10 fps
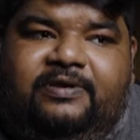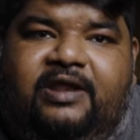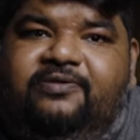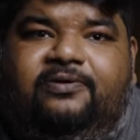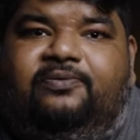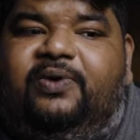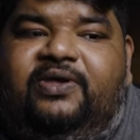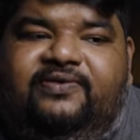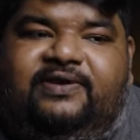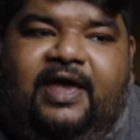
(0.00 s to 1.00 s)
let's not
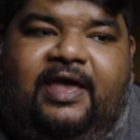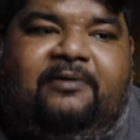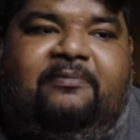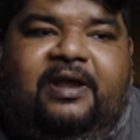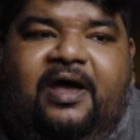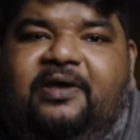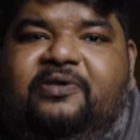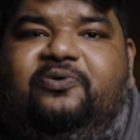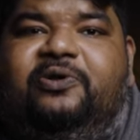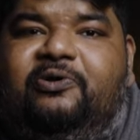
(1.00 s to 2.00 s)
waste time and
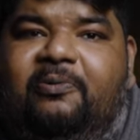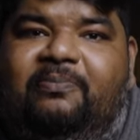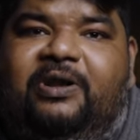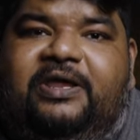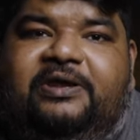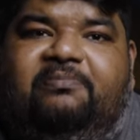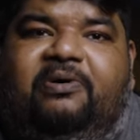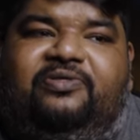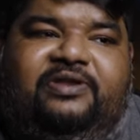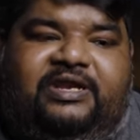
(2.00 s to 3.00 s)
argue and complain
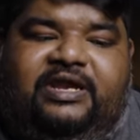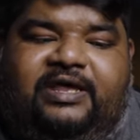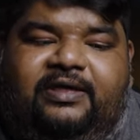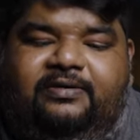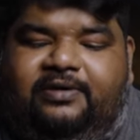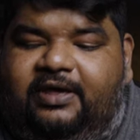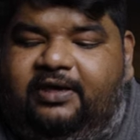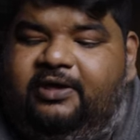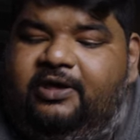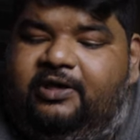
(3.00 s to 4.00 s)
about the delay,
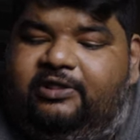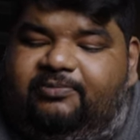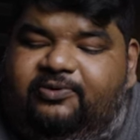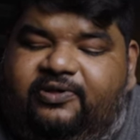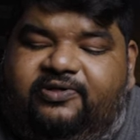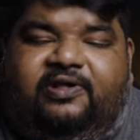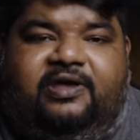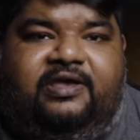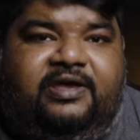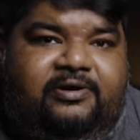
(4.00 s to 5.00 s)
okay? The processors
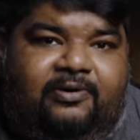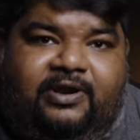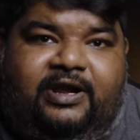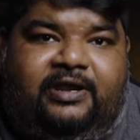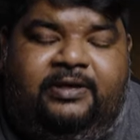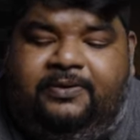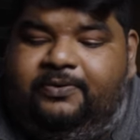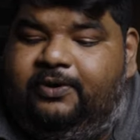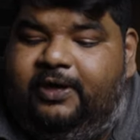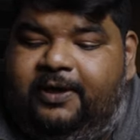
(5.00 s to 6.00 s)
are here already,
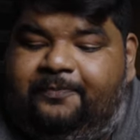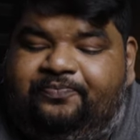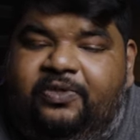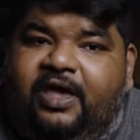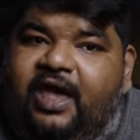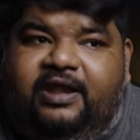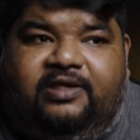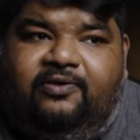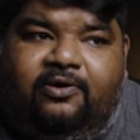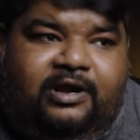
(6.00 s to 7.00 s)
okay? And
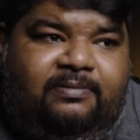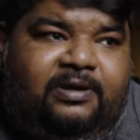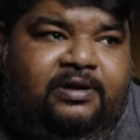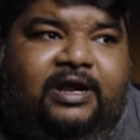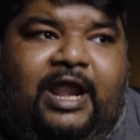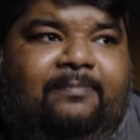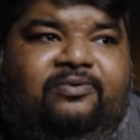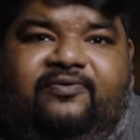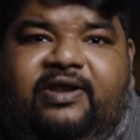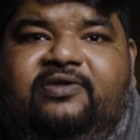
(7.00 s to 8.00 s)
there's already been a
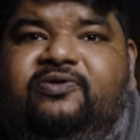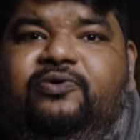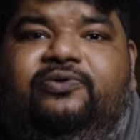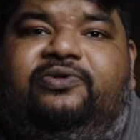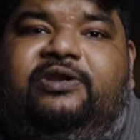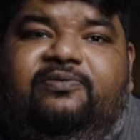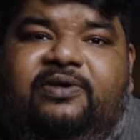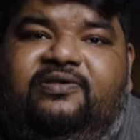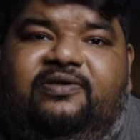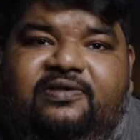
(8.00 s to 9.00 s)
lapse of at least 2 to 3
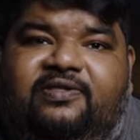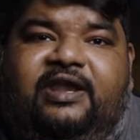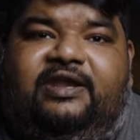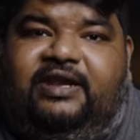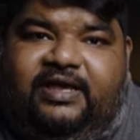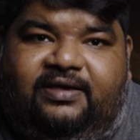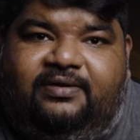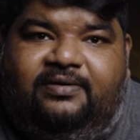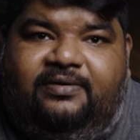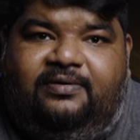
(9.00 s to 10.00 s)
weeks since that delay,
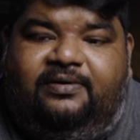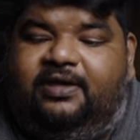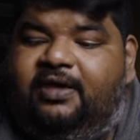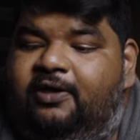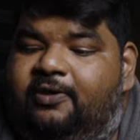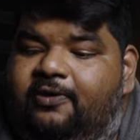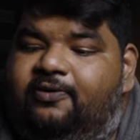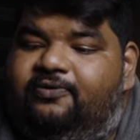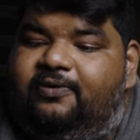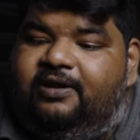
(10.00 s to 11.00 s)
okay?
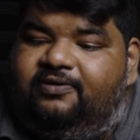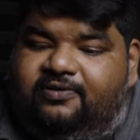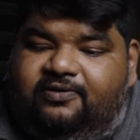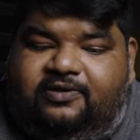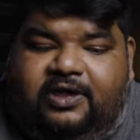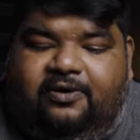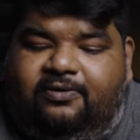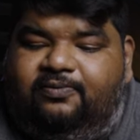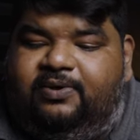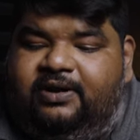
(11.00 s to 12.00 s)
So let's just get
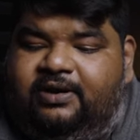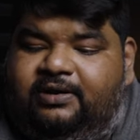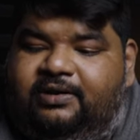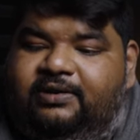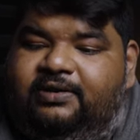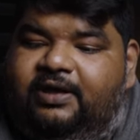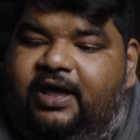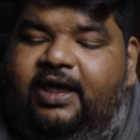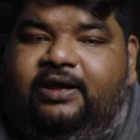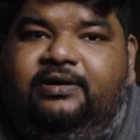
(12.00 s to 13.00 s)
on with it
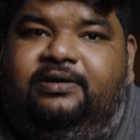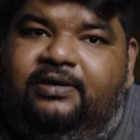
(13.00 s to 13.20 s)
and